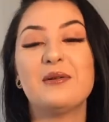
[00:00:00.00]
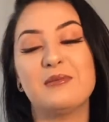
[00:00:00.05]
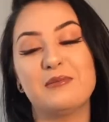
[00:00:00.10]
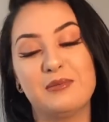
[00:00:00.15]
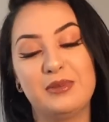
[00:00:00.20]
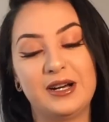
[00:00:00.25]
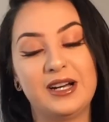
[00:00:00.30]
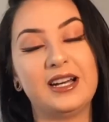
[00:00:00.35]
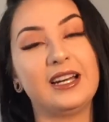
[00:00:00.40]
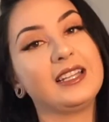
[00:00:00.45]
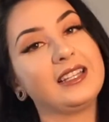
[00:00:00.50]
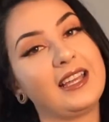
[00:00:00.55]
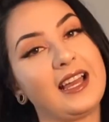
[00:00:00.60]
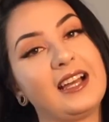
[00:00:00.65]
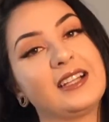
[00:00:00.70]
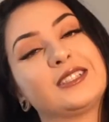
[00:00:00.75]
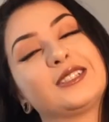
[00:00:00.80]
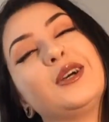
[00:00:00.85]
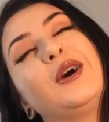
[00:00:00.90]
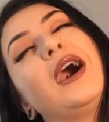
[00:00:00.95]
but
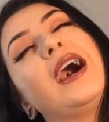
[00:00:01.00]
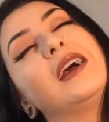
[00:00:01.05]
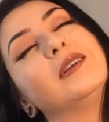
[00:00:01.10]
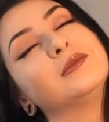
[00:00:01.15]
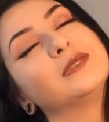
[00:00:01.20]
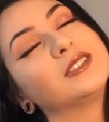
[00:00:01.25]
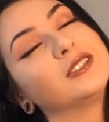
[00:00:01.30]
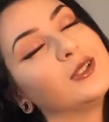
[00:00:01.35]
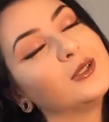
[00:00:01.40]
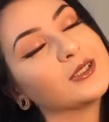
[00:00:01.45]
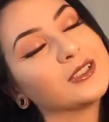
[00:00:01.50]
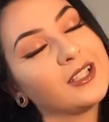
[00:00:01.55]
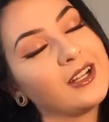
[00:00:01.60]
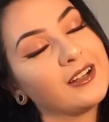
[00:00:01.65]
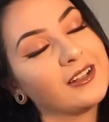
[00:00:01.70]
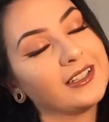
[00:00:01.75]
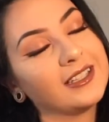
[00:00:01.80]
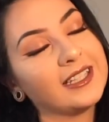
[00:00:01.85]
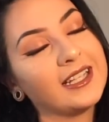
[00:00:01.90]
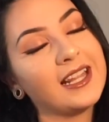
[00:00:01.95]
yeah, so I'm so
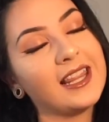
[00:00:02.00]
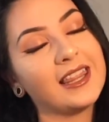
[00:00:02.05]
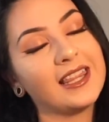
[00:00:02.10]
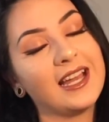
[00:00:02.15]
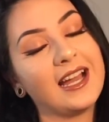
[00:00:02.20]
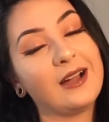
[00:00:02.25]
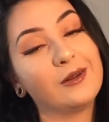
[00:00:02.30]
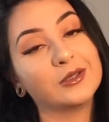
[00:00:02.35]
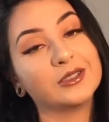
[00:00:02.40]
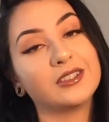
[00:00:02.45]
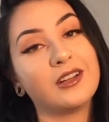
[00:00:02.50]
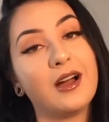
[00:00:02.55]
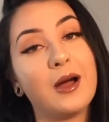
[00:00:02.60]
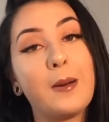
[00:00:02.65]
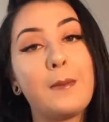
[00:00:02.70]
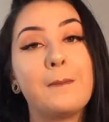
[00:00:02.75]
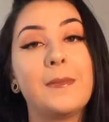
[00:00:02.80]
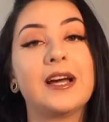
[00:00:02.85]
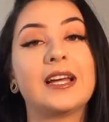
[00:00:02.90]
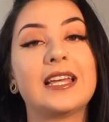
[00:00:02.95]
sorry that I was
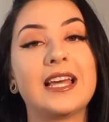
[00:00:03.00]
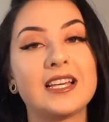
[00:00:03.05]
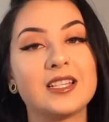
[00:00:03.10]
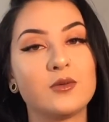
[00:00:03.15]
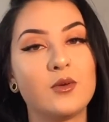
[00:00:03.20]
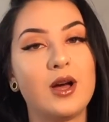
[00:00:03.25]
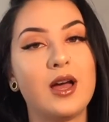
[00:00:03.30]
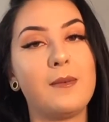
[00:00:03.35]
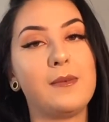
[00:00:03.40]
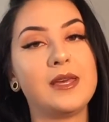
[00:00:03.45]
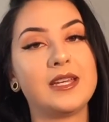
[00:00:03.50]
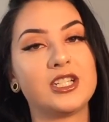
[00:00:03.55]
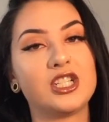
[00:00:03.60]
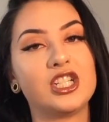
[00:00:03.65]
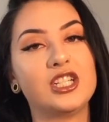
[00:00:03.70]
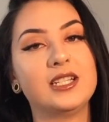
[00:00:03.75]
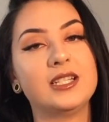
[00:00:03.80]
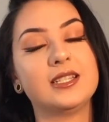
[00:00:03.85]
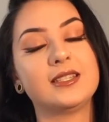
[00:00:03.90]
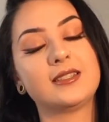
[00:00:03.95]
gone. But guess what,
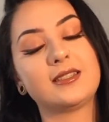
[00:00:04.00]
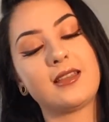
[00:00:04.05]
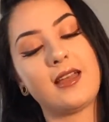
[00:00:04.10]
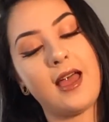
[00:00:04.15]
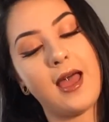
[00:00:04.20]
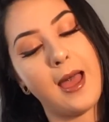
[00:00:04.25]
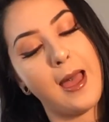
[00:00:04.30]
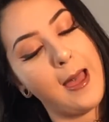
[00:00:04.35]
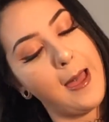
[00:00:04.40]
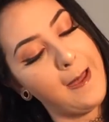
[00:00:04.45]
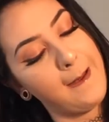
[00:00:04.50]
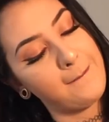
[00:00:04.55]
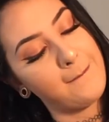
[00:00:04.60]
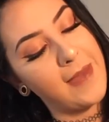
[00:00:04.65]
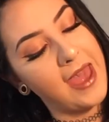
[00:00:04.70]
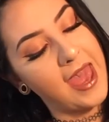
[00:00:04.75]
bitches? I'm